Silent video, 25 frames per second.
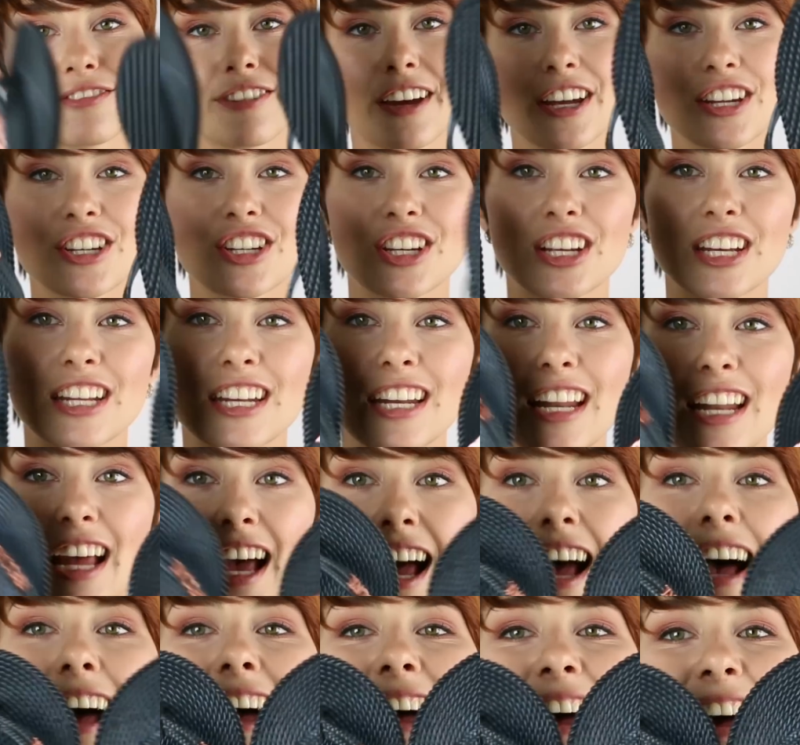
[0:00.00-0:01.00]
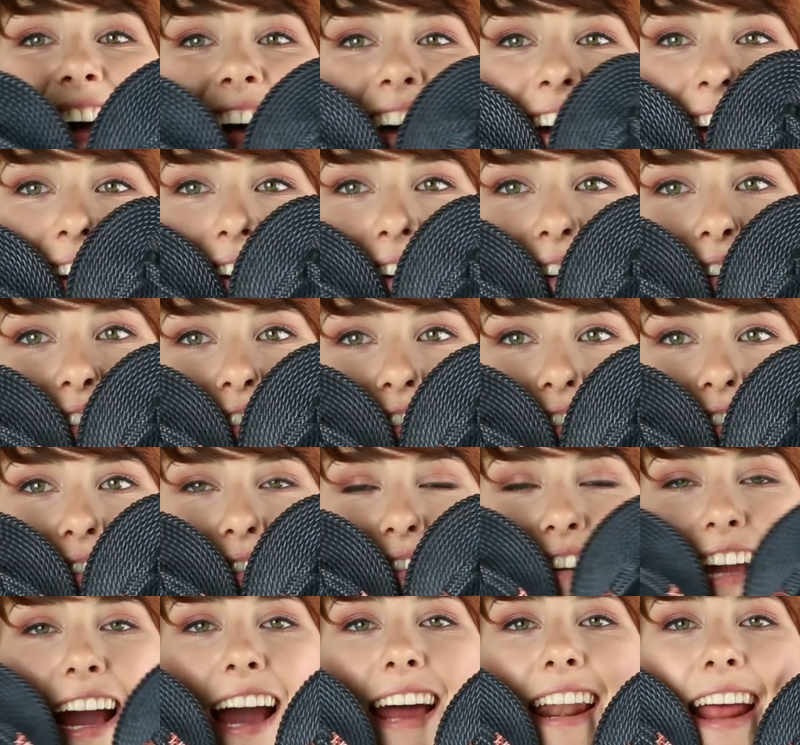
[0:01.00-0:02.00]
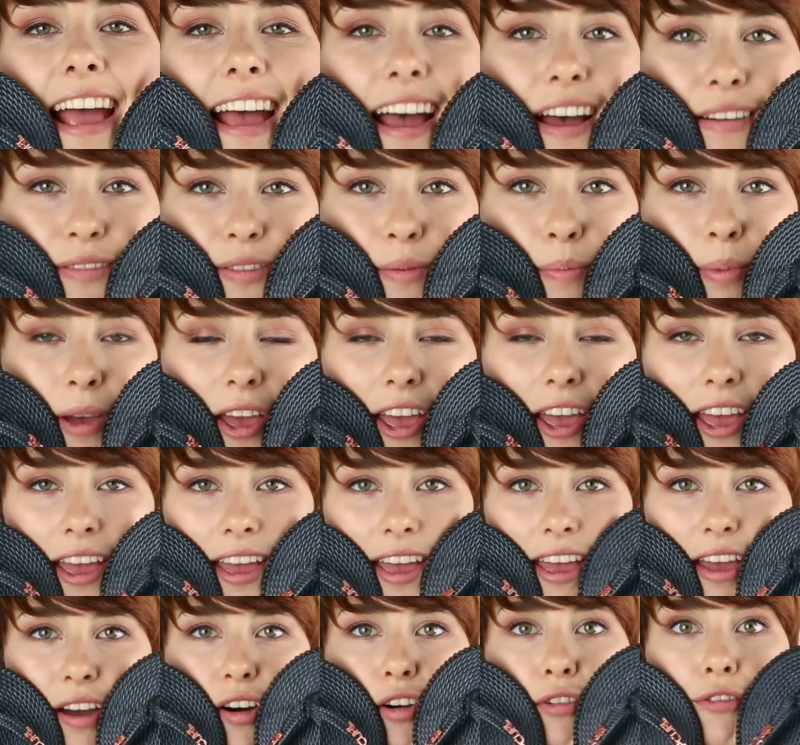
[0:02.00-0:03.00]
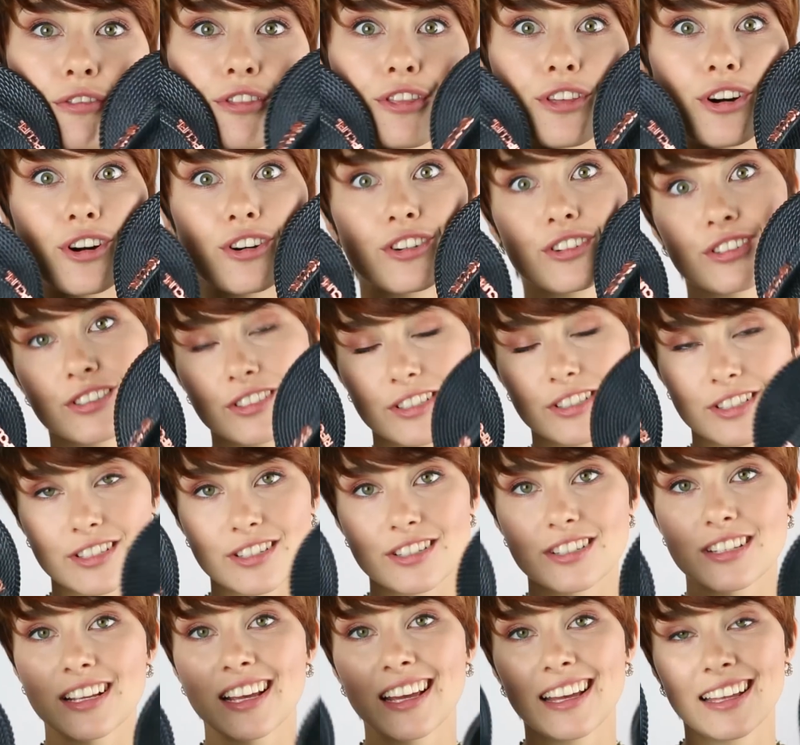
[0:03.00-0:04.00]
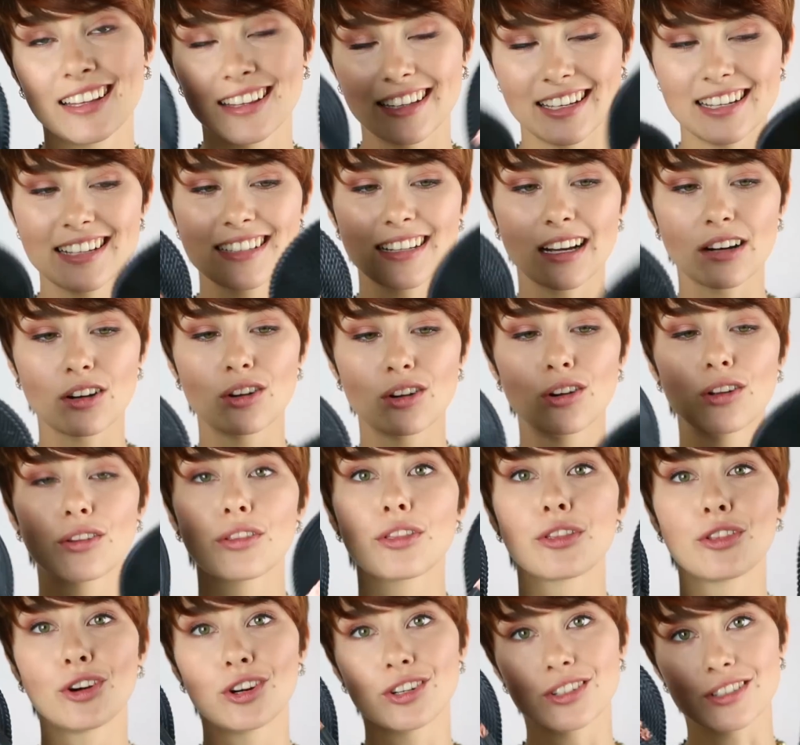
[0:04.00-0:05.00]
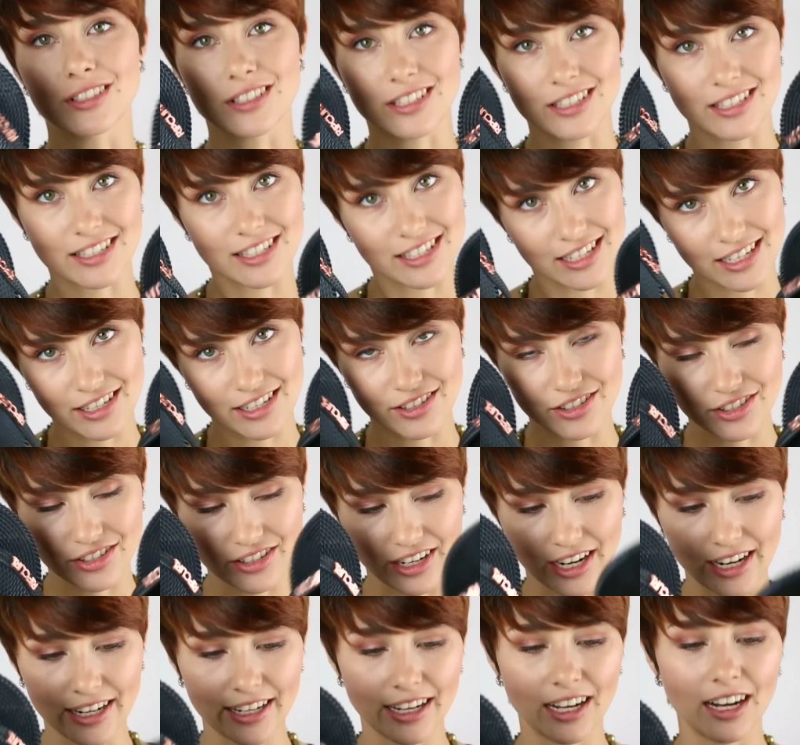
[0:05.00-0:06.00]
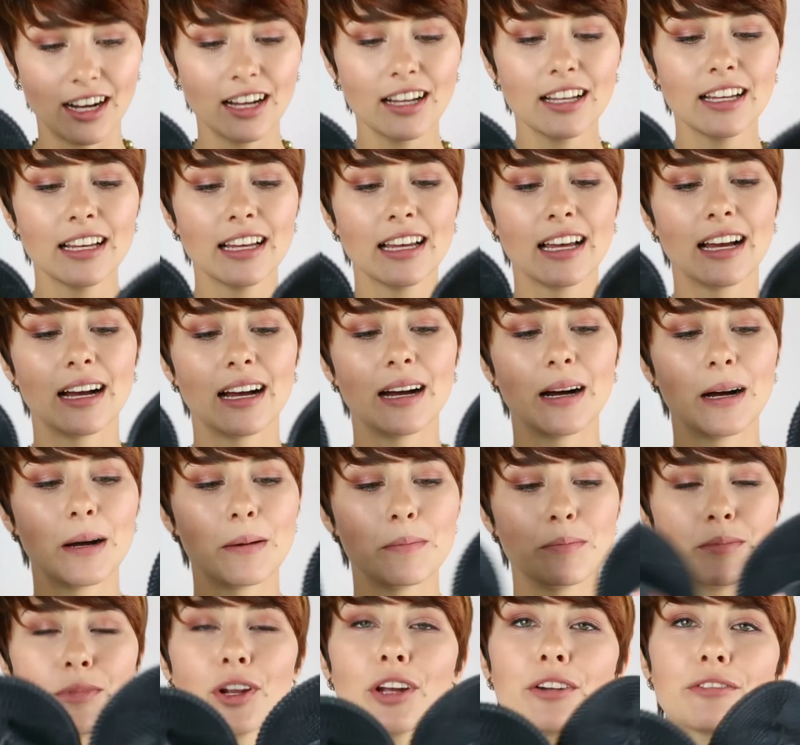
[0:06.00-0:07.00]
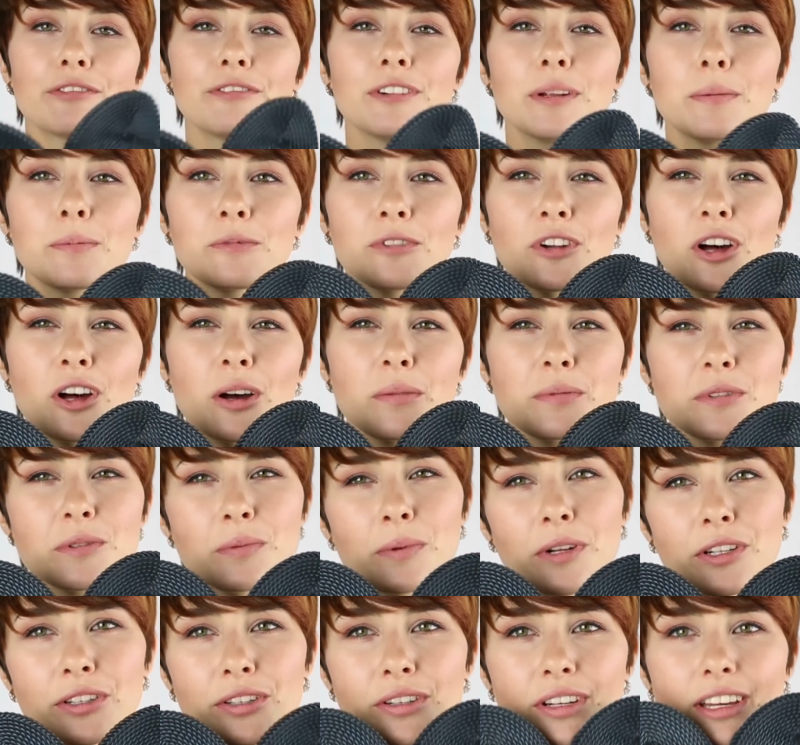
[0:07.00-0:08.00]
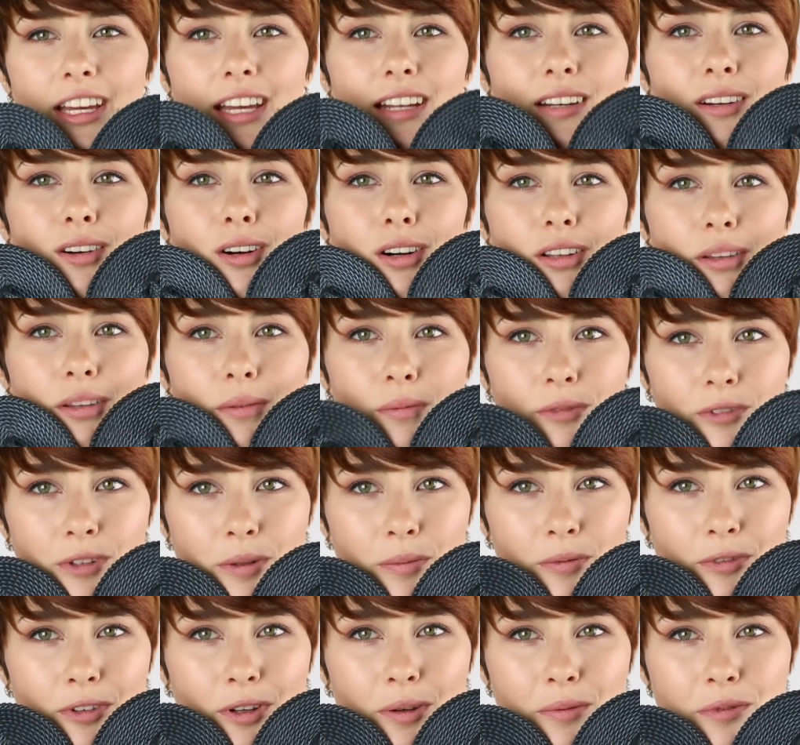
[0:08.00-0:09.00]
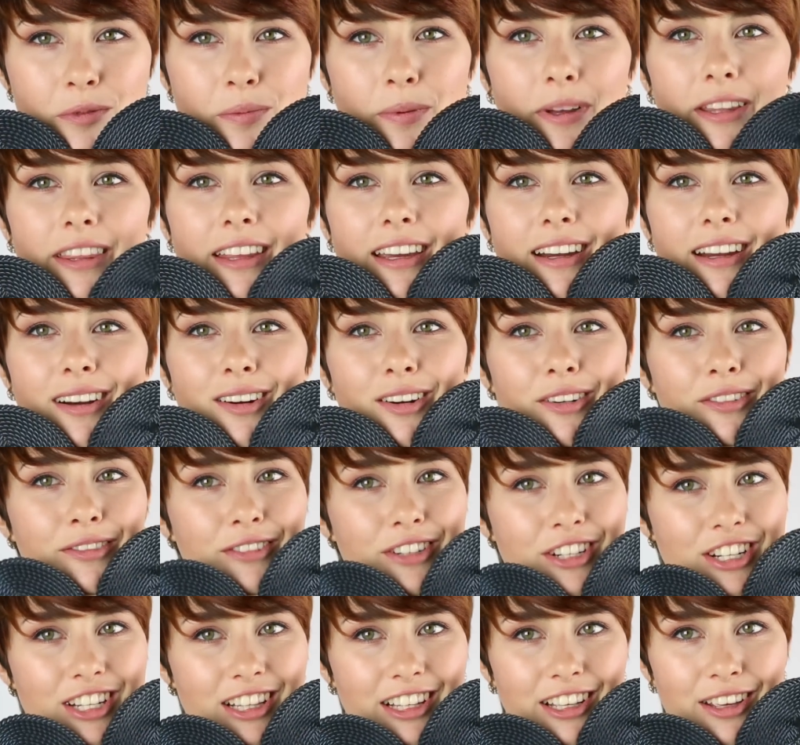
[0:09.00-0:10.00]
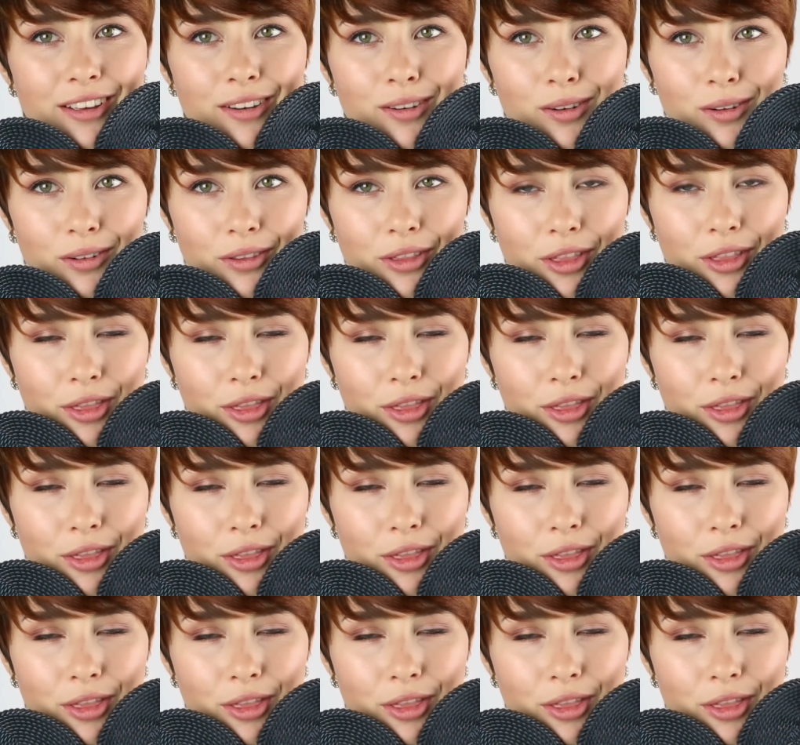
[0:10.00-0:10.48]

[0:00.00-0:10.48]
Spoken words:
fashion, you gotta have a pair of thongs. These are called thongs in Australia. Not flip-flops. Well, you can call them flip-flops, but they are officially called